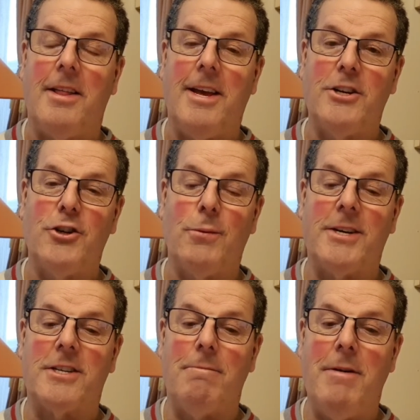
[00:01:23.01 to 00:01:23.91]
The issue
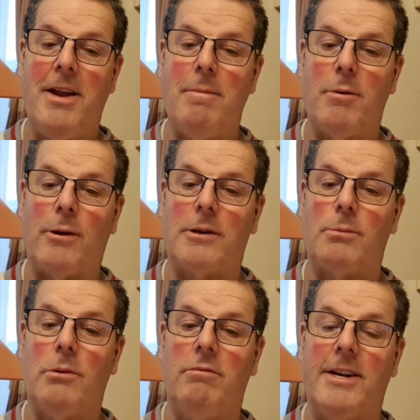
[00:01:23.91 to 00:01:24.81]
is that many
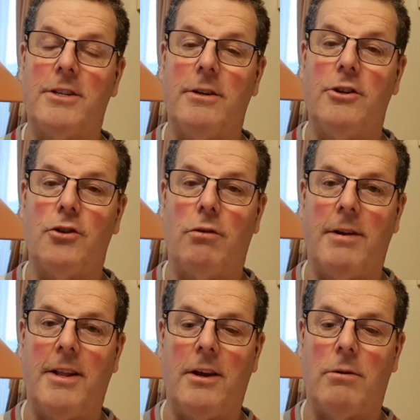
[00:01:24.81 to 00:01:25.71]
books were written
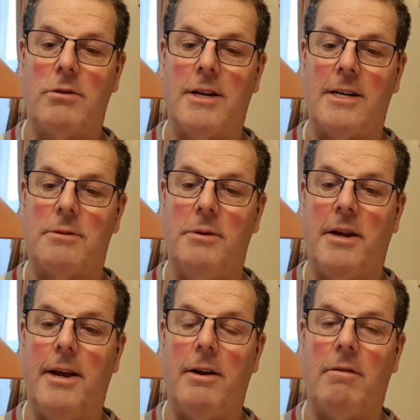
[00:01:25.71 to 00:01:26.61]
during the Old
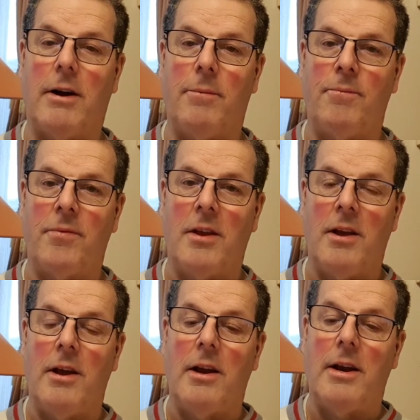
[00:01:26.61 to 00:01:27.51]
Testament era.
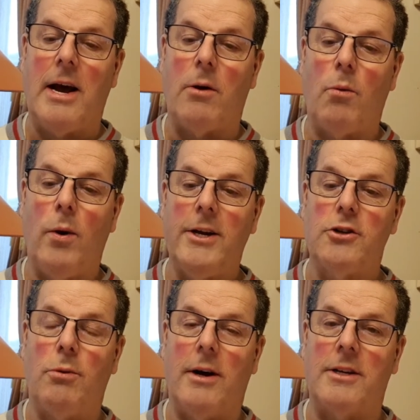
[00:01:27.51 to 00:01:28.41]
Now,
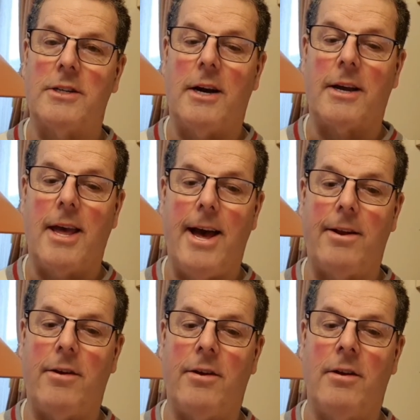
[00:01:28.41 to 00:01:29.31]
which ones are
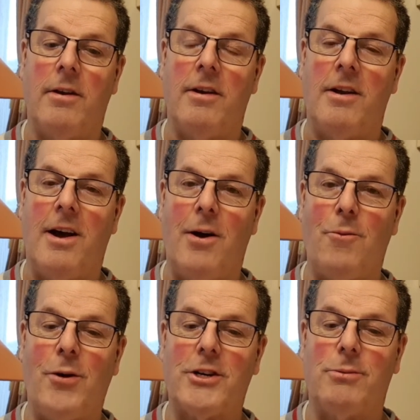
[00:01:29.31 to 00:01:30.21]
canon
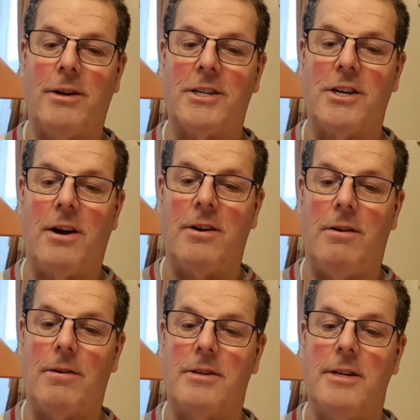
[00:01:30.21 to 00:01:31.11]
and which ones are
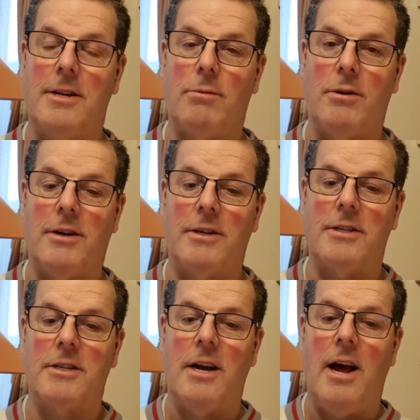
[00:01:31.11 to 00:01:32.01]
not? In other
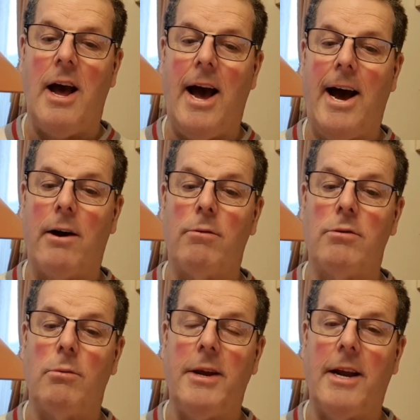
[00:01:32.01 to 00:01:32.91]
words, how
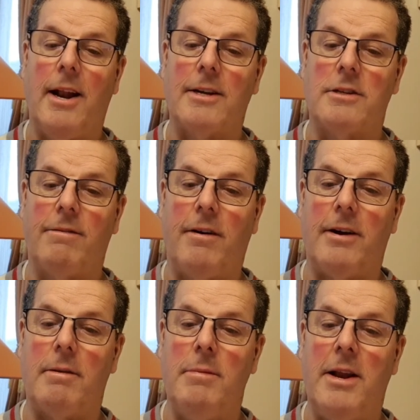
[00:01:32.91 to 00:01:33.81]
do we
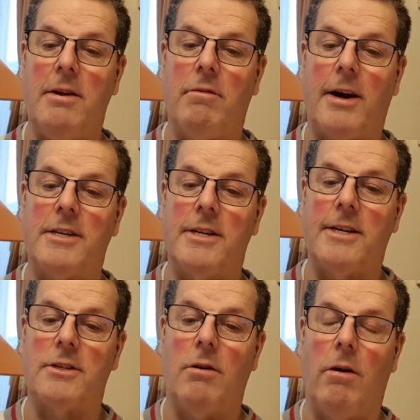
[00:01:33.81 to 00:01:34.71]
classify the many
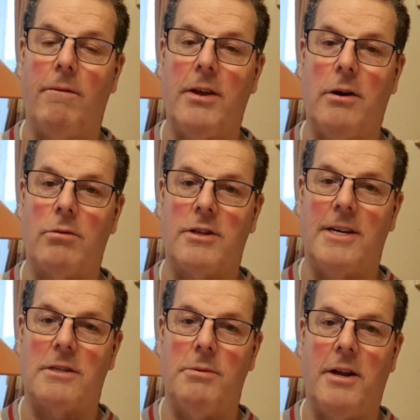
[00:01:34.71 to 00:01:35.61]
writings of the Old
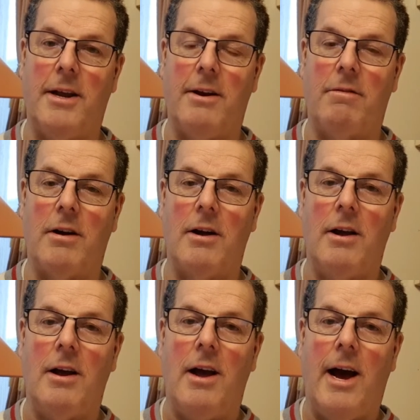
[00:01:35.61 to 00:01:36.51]
Testament era?
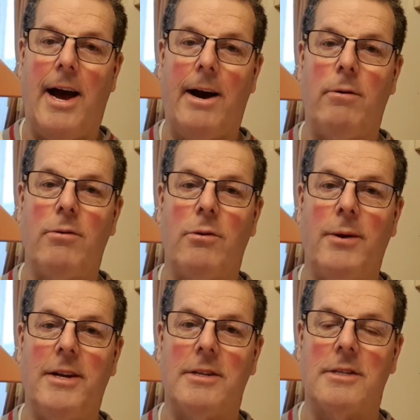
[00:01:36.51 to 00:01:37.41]
How do
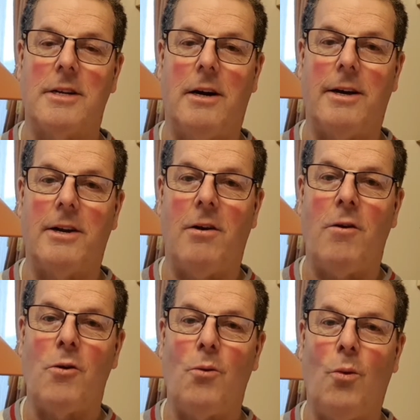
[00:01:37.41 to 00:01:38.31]
we decide
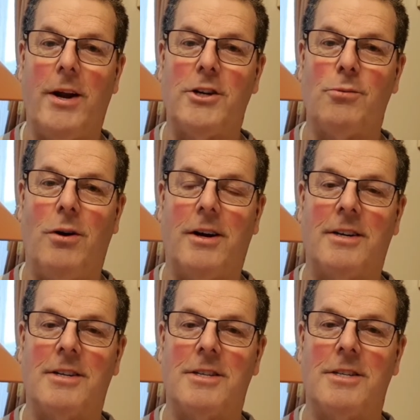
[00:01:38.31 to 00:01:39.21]
which
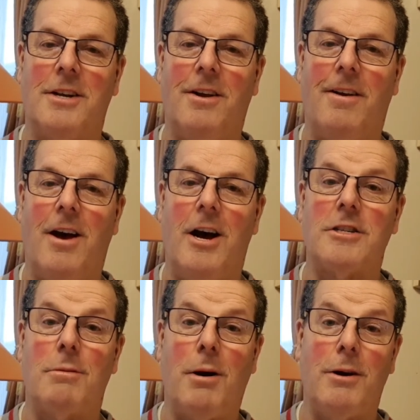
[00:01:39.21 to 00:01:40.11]
ones are
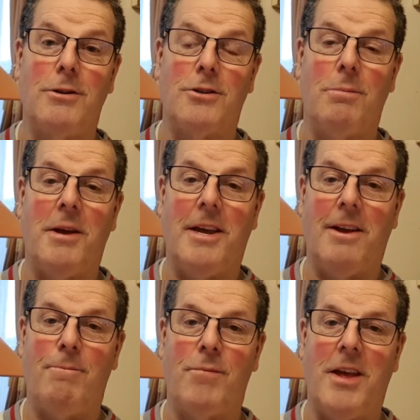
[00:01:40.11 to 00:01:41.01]
supposed to
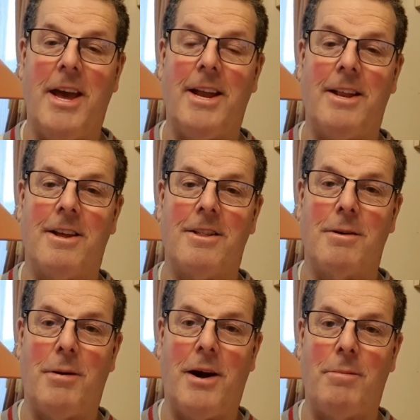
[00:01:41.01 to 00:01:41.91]
be in
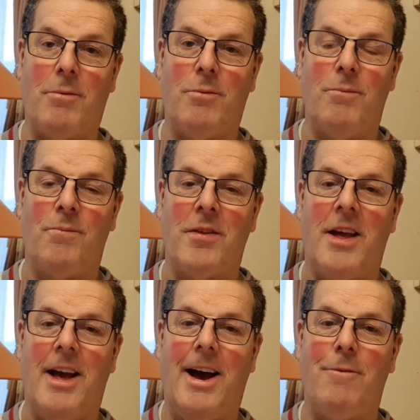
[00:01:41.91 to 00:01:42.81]
the Bible
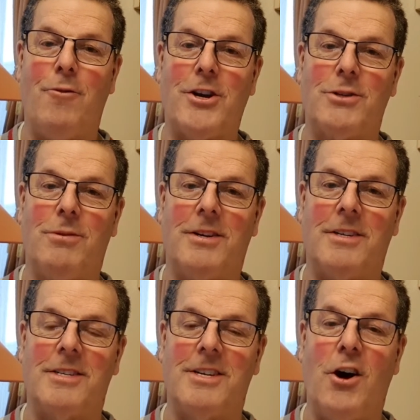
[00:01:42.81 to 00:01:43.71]
and which
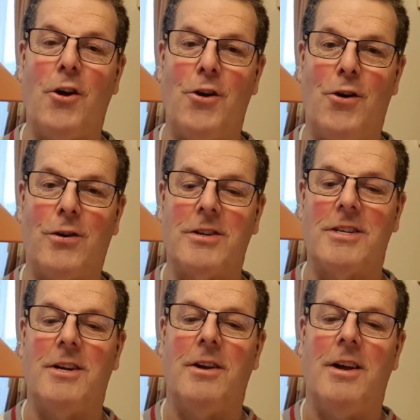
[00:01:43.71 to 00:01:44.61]
ones are not?